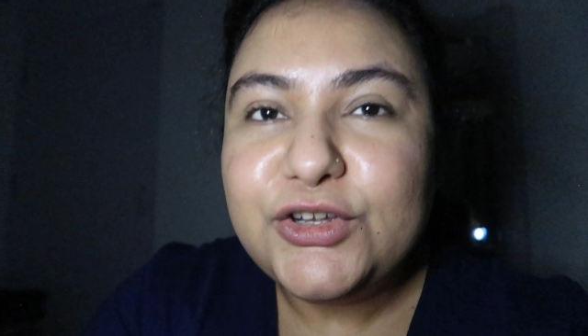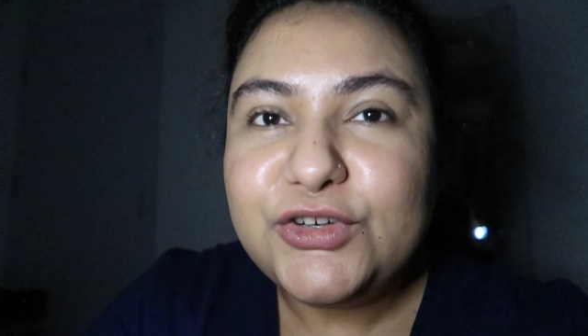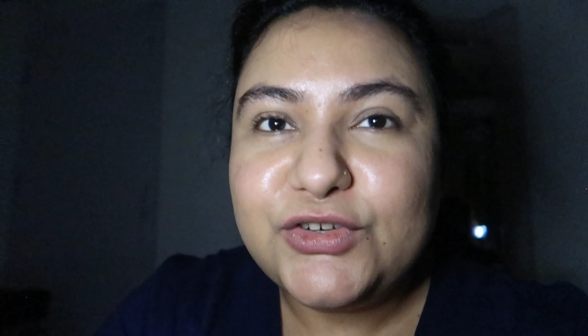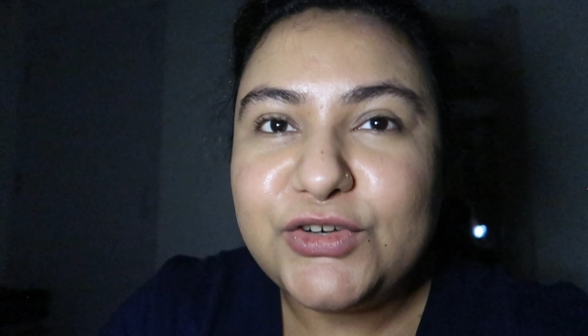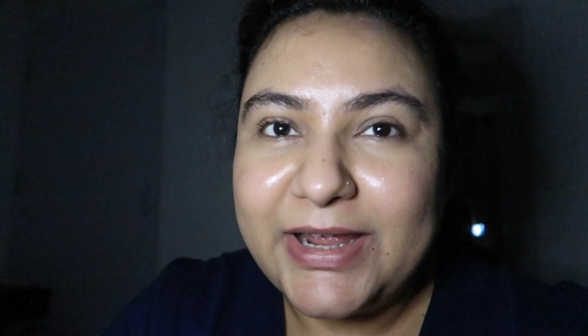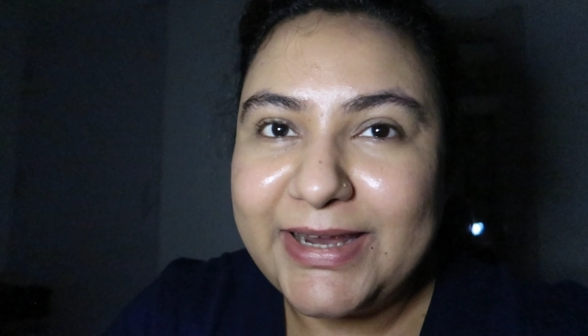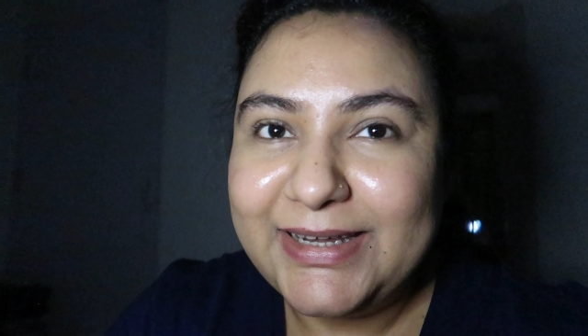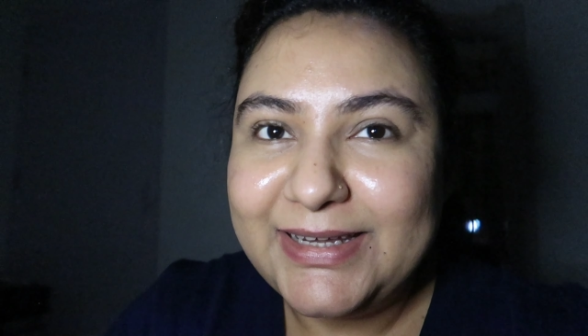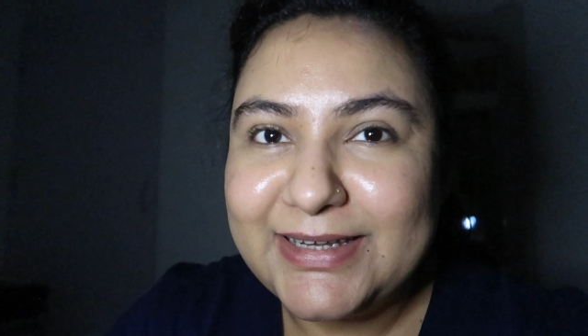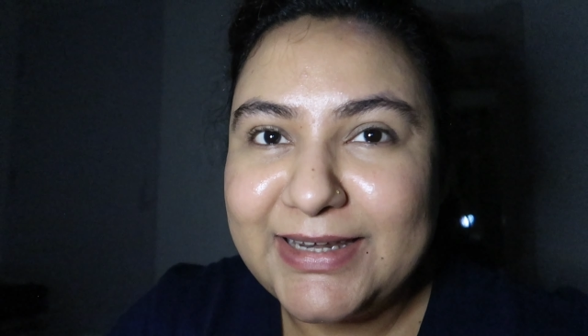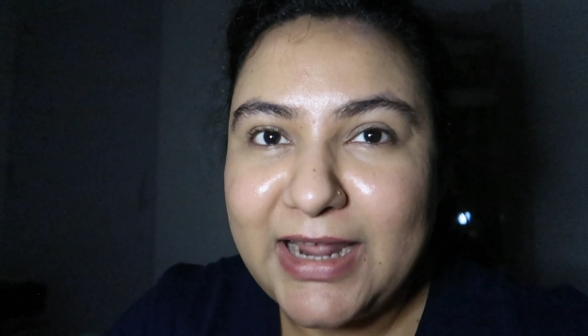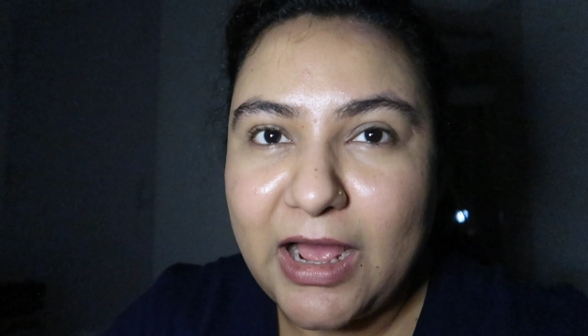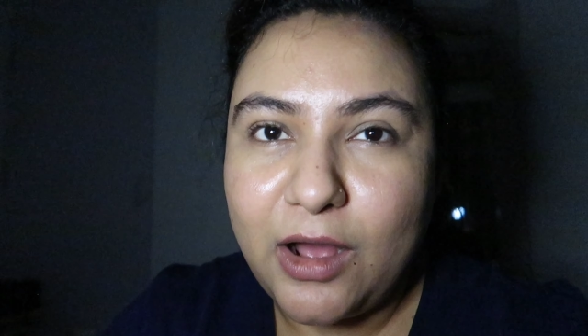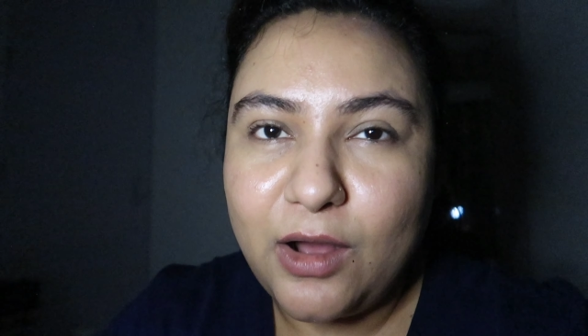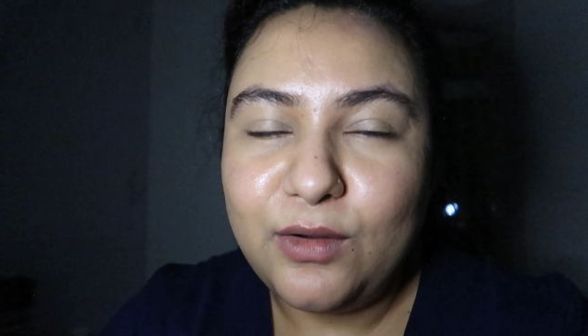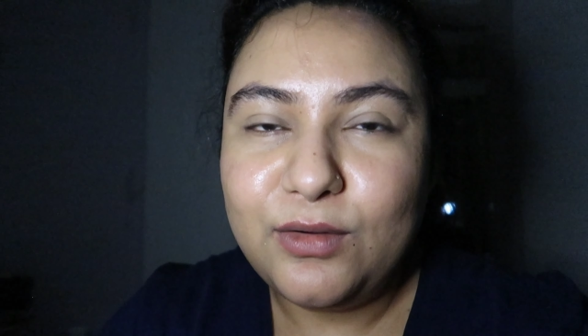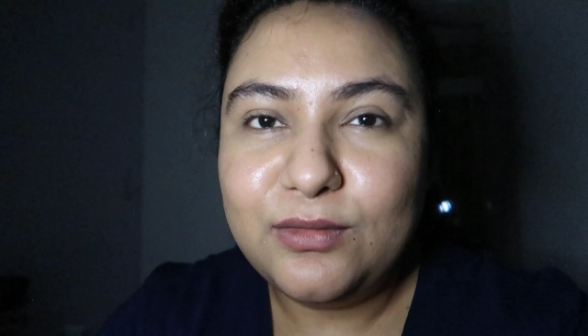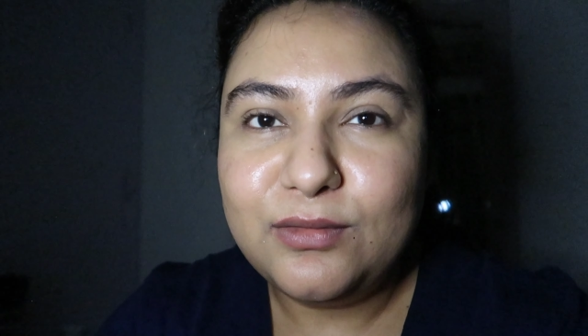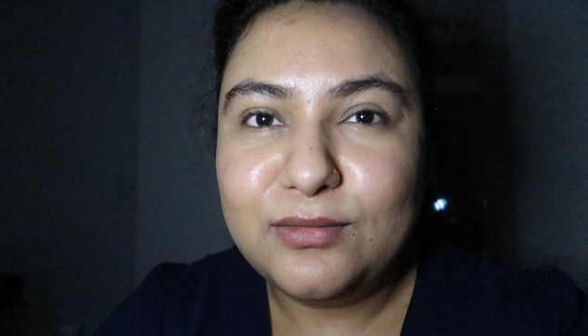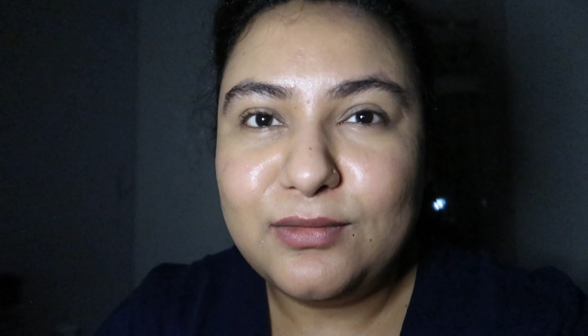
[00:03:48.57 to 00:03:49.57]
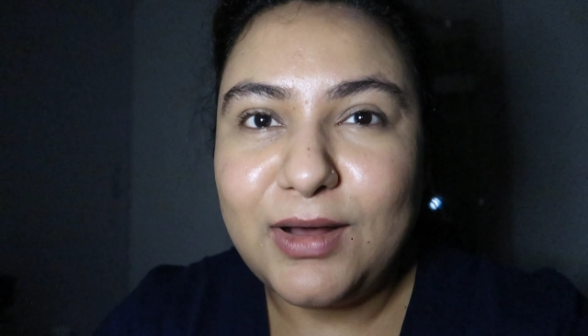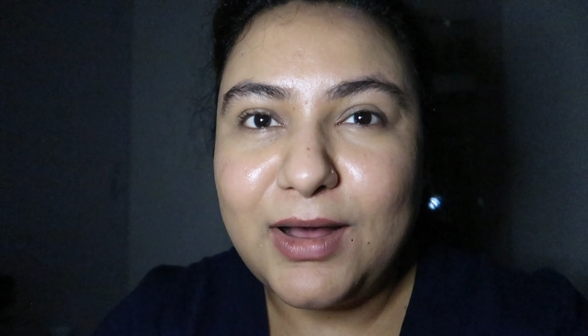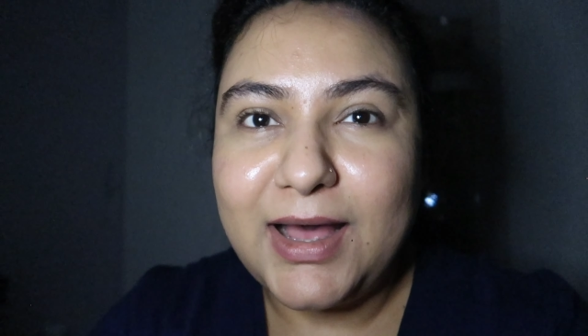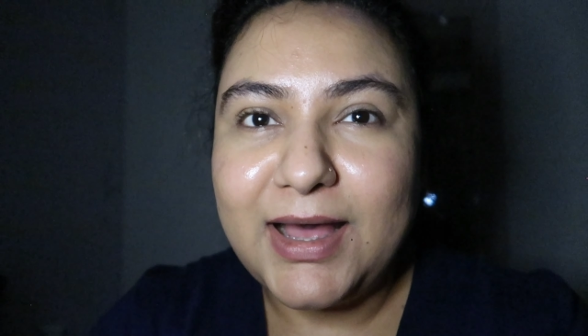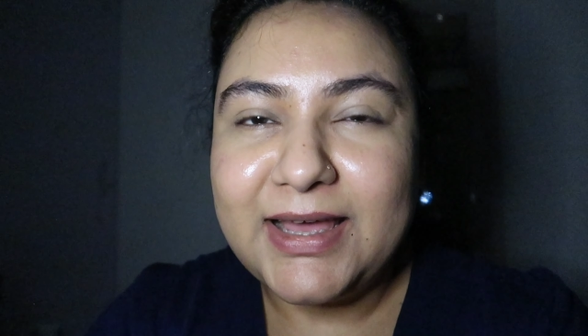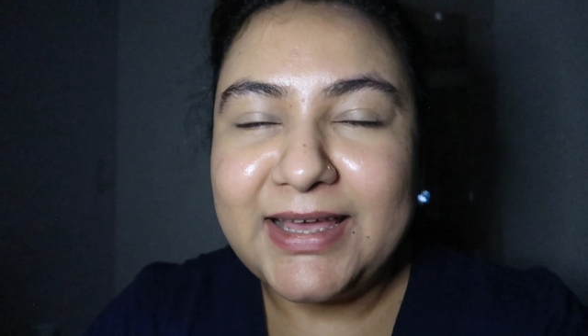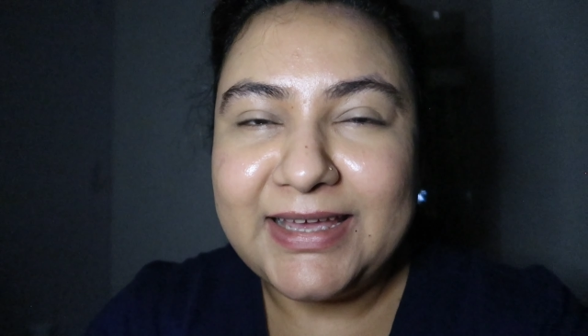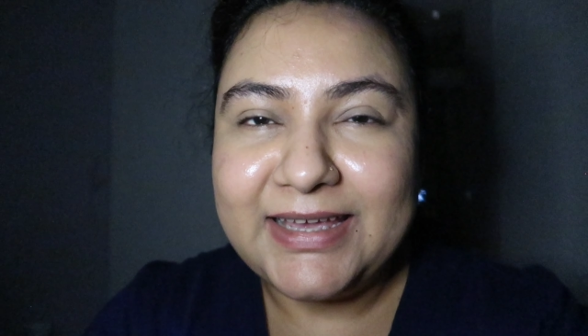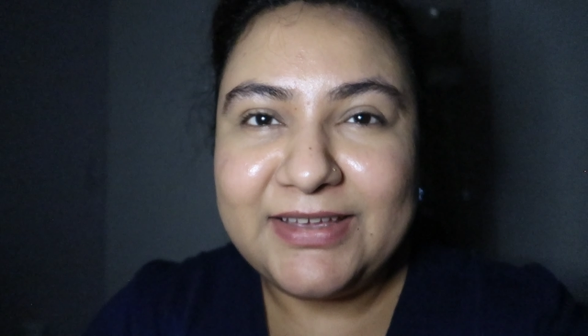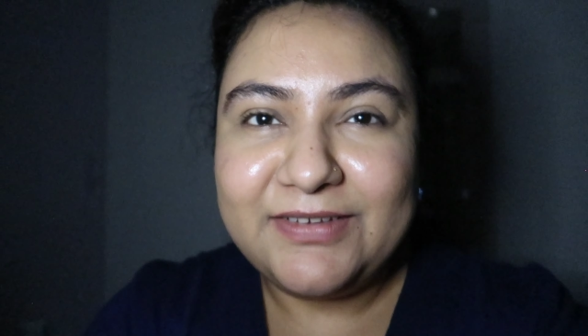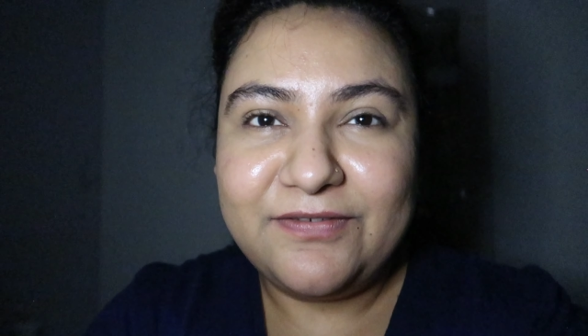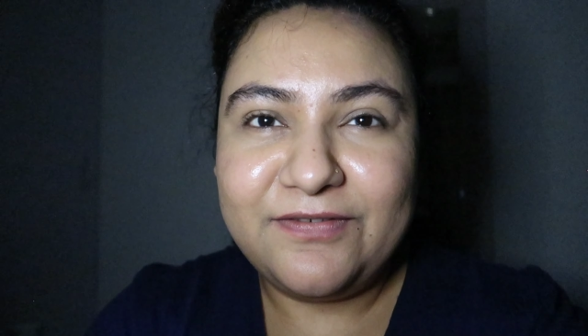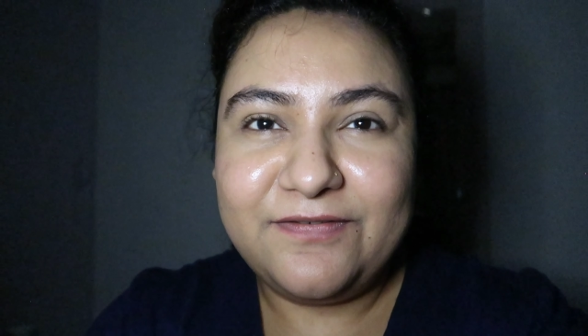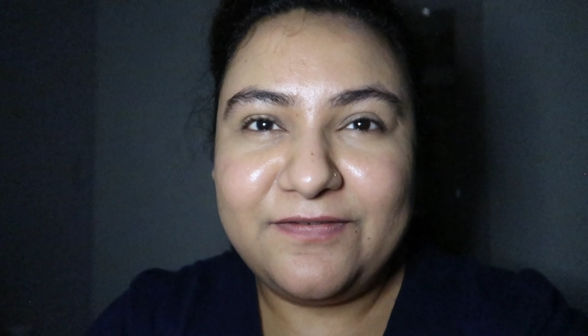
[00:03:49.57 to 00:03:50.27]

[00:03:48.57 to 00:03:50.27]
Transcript: Right now, I